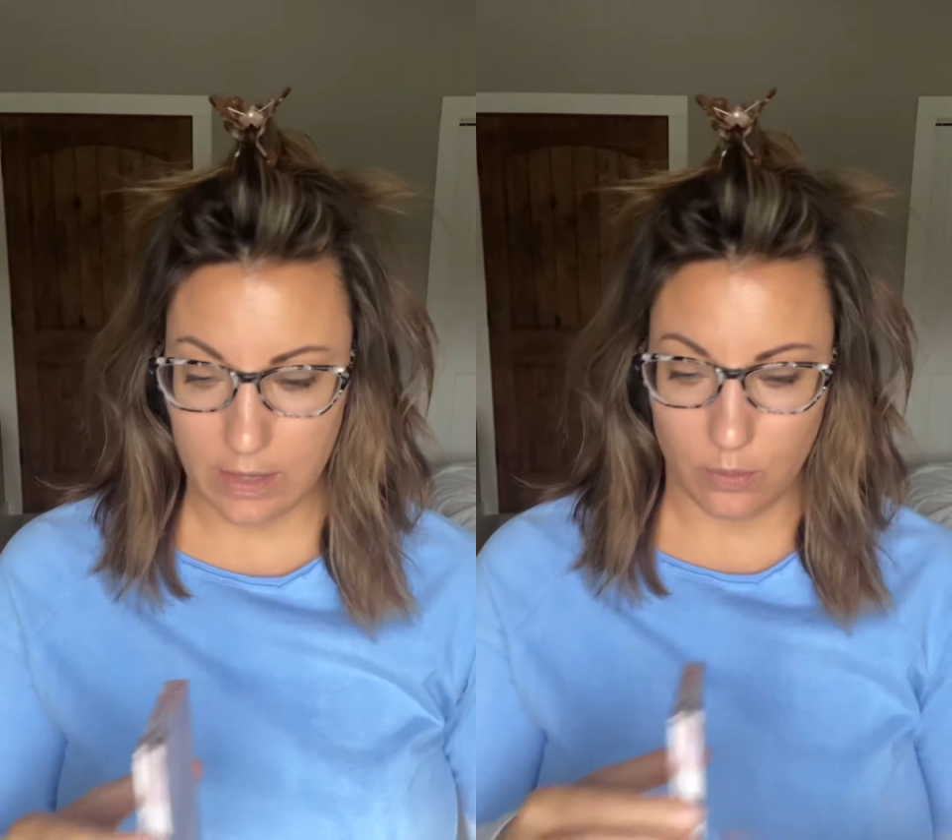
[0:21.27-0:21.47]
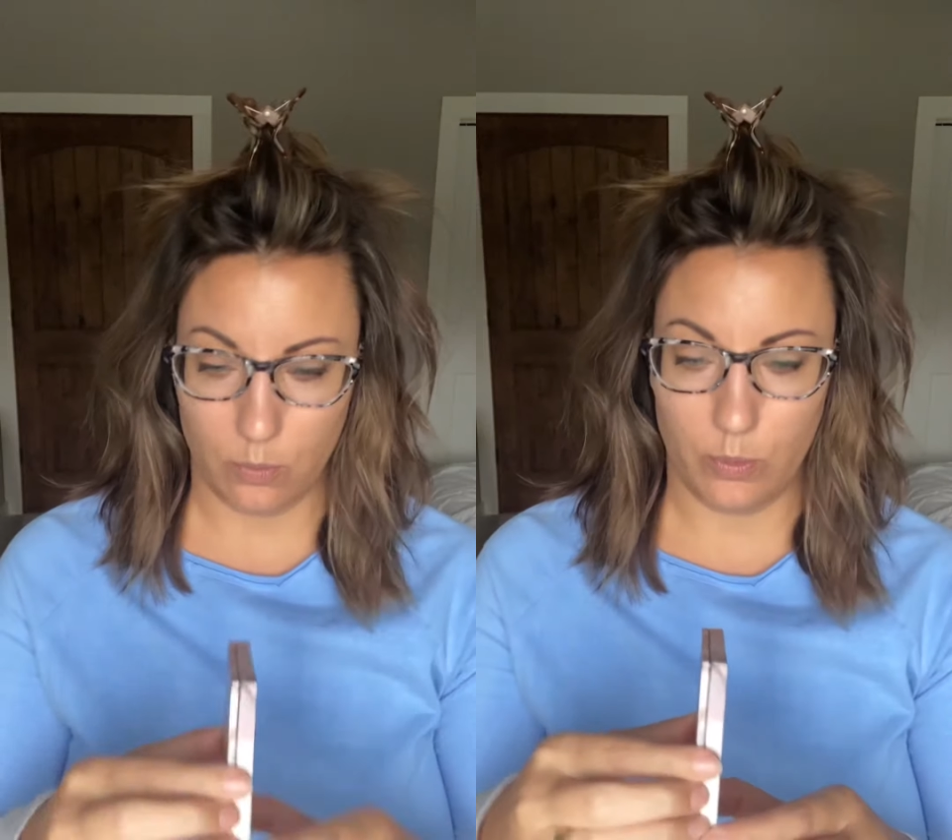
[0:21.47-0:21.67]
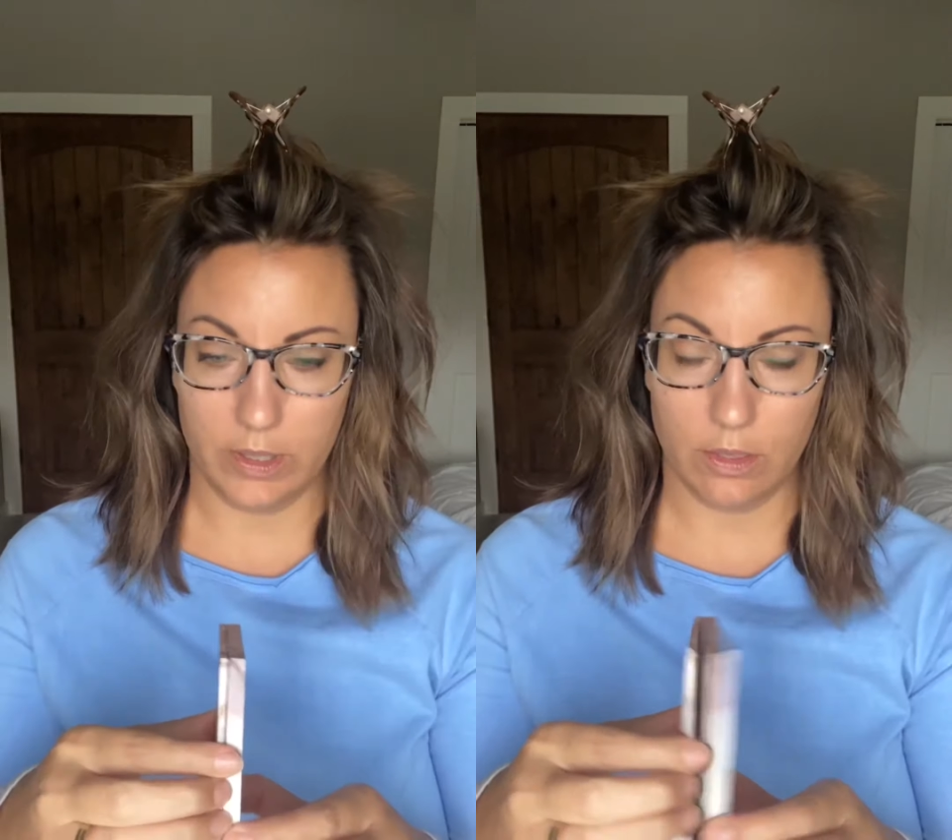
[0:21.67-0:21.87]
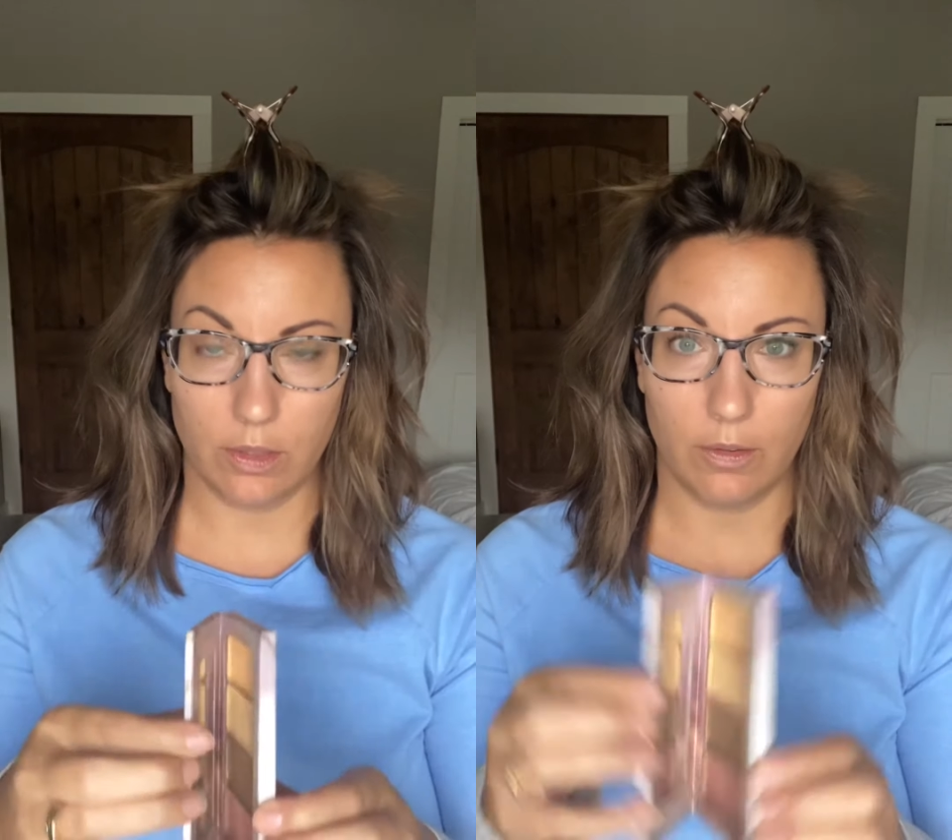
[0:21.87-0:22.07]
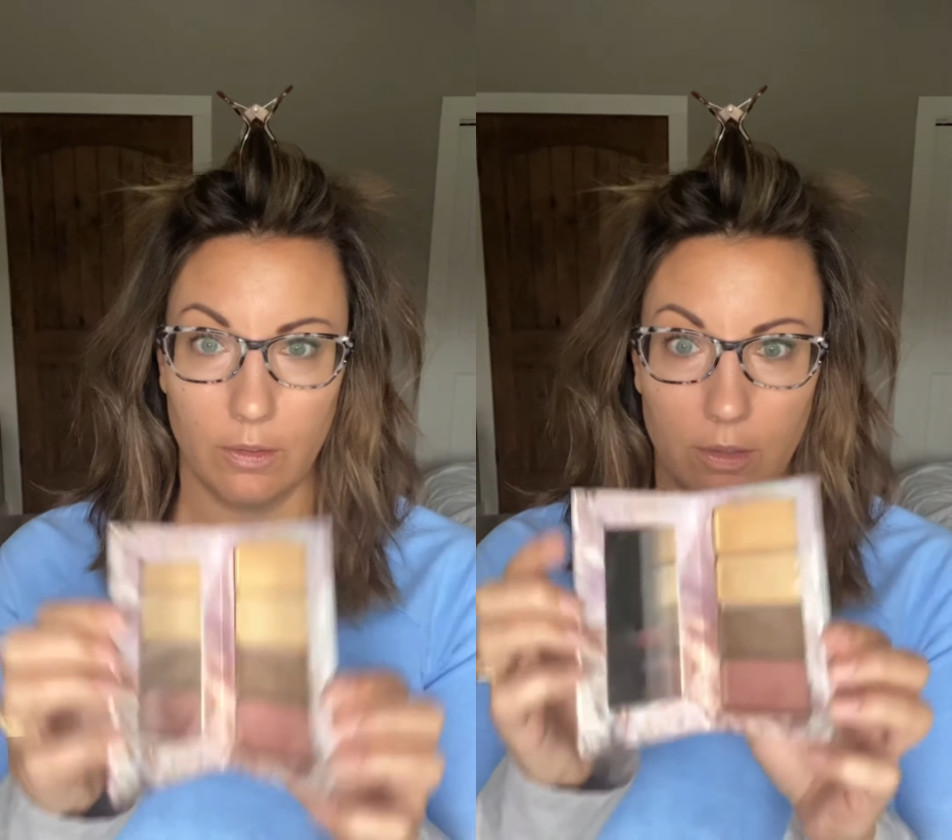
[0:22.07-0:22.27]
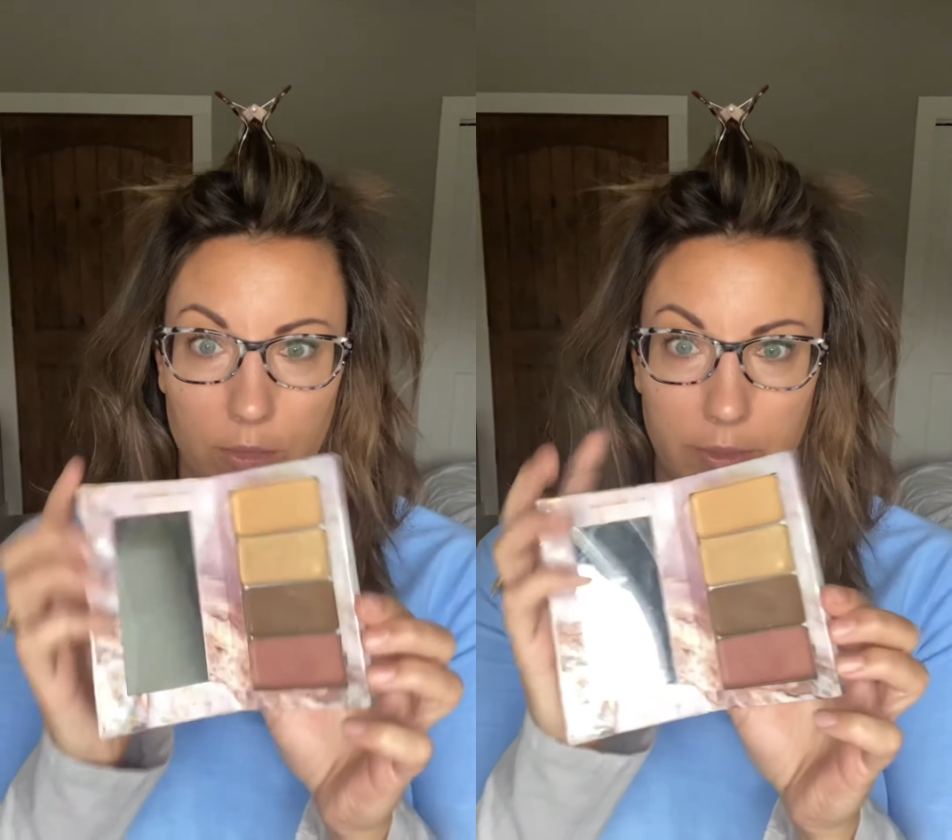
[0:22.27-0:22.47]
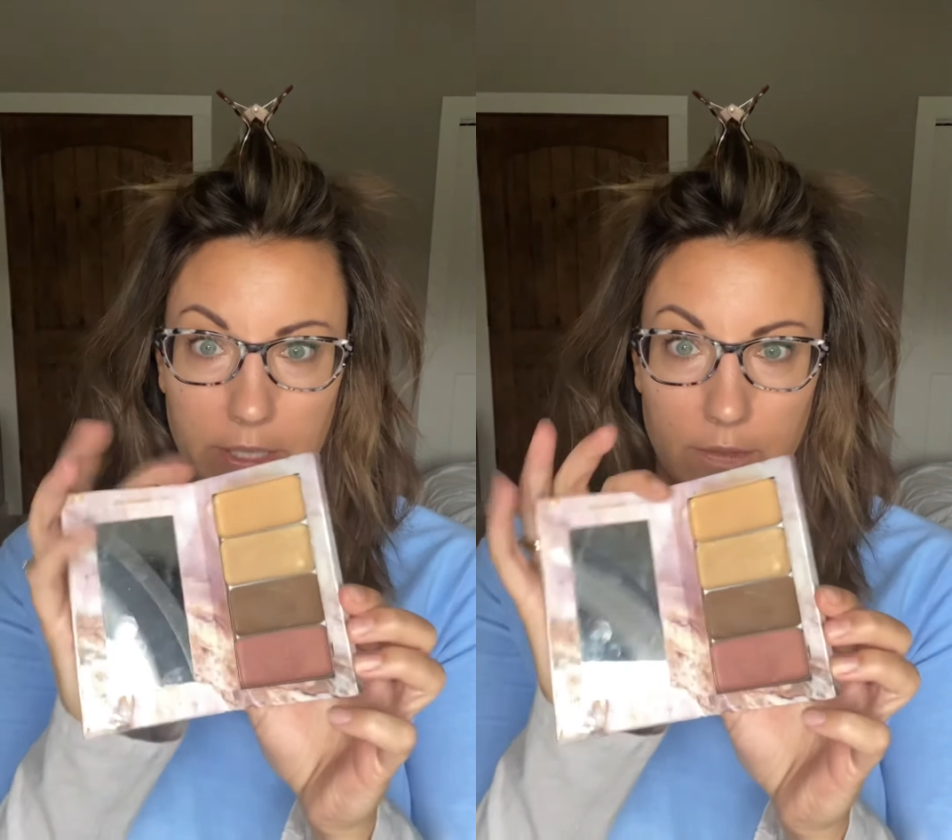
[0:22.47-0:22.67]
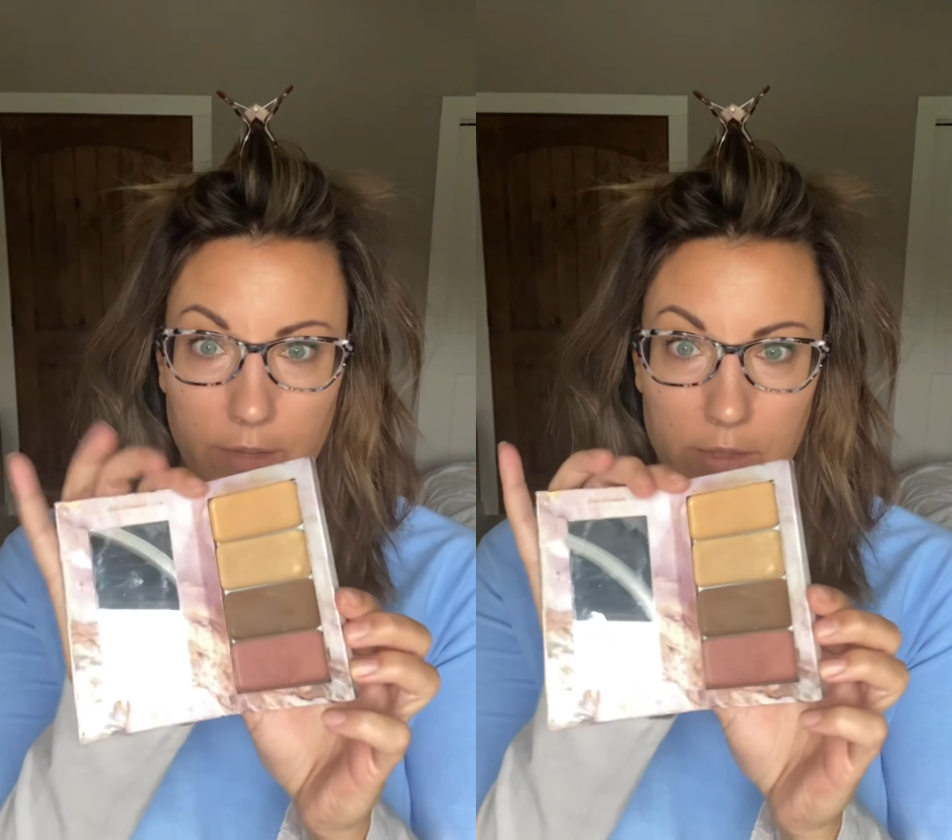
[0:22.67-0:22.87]
With
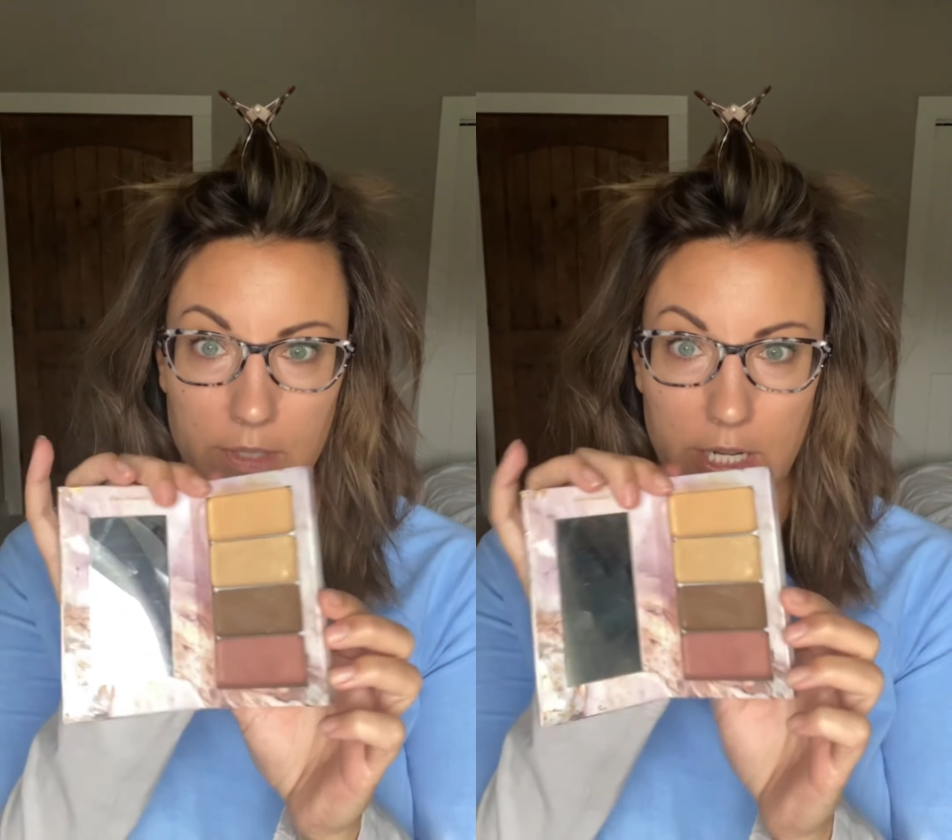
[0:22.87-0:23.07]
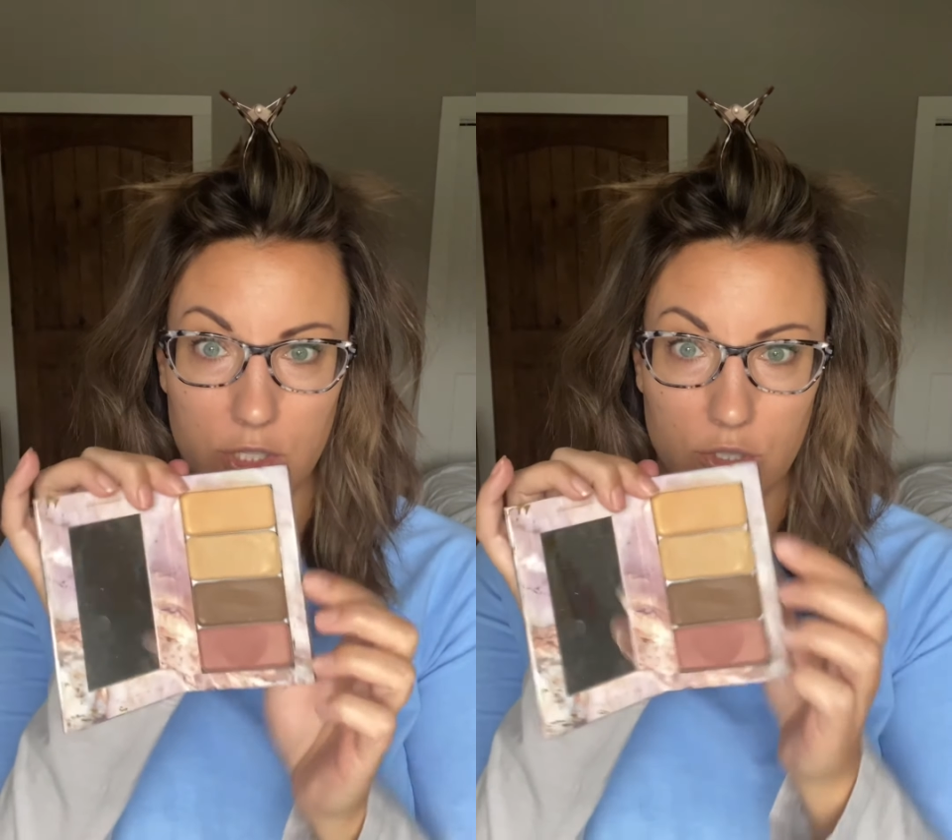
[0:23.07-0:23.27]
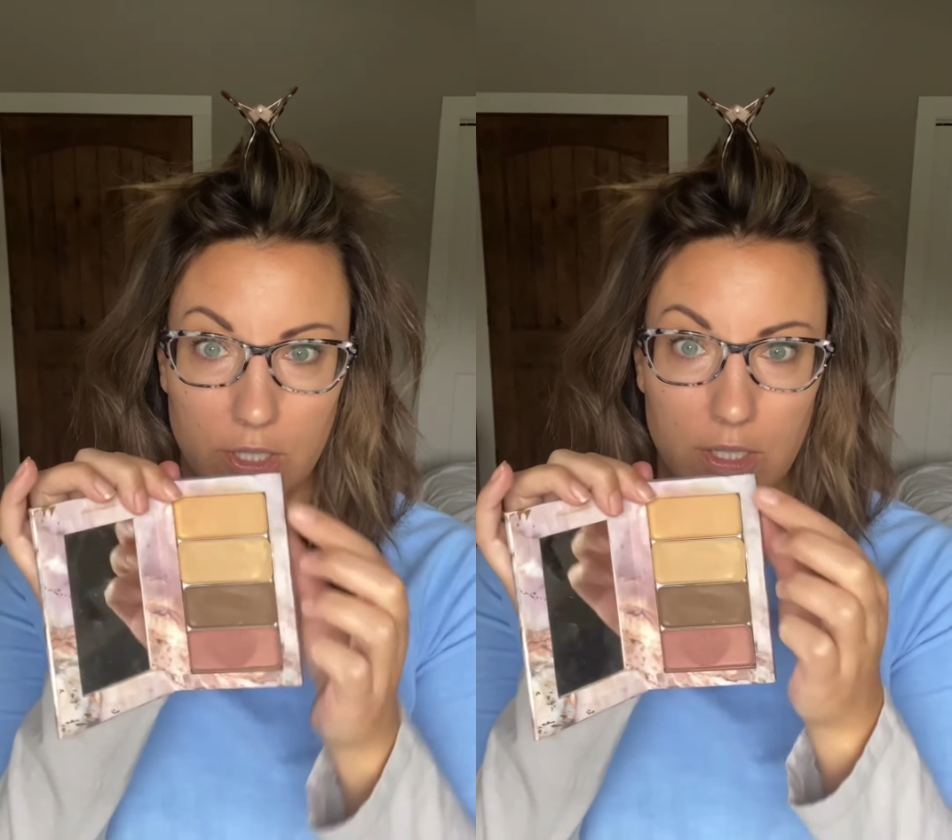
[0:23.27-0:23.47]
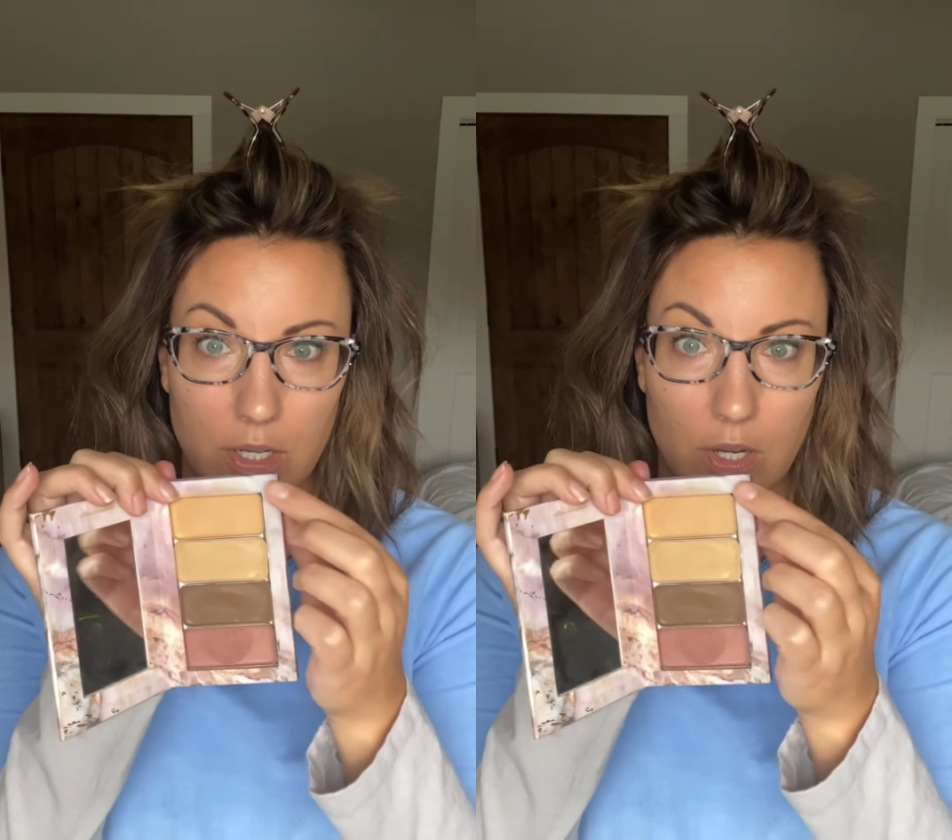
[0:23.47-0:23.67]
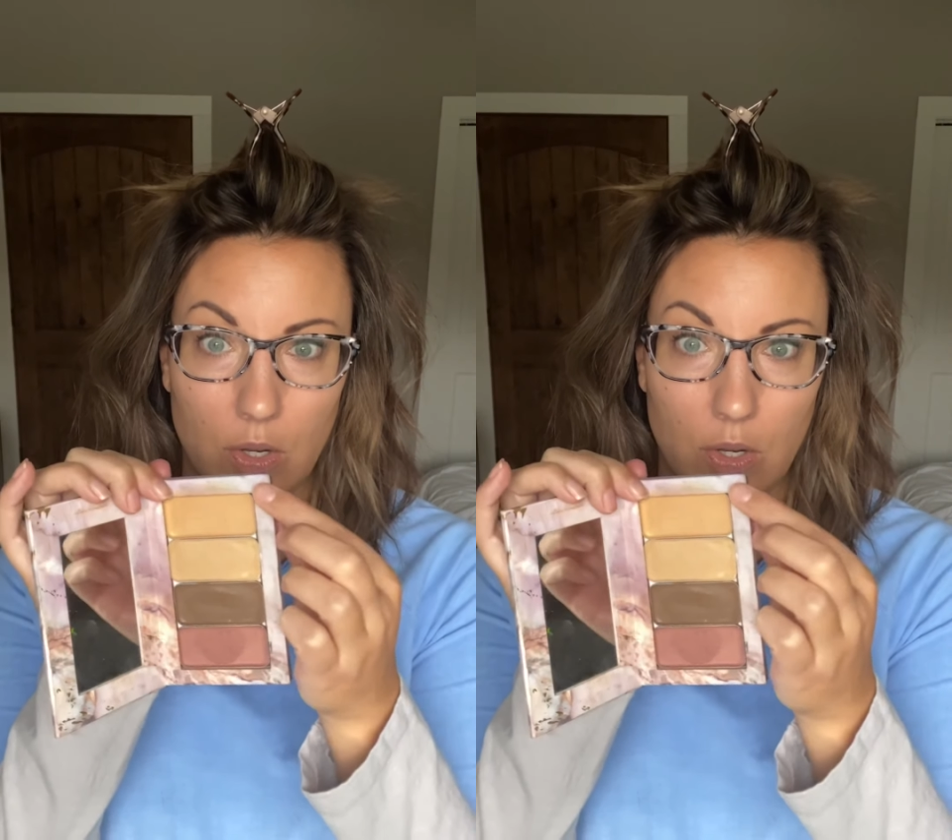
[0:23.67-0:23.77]
3D foundation,